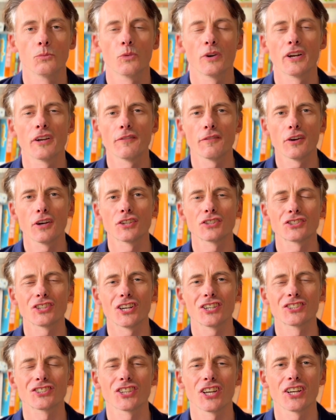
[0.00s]
When I first
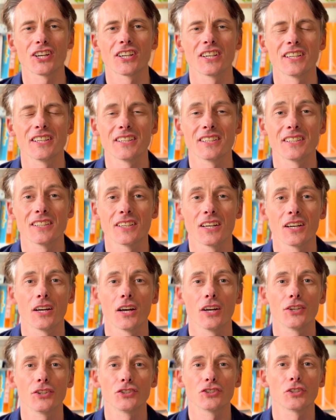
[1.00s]
started cycling,
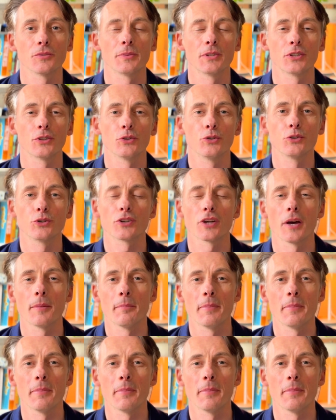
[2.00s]
I used to be called a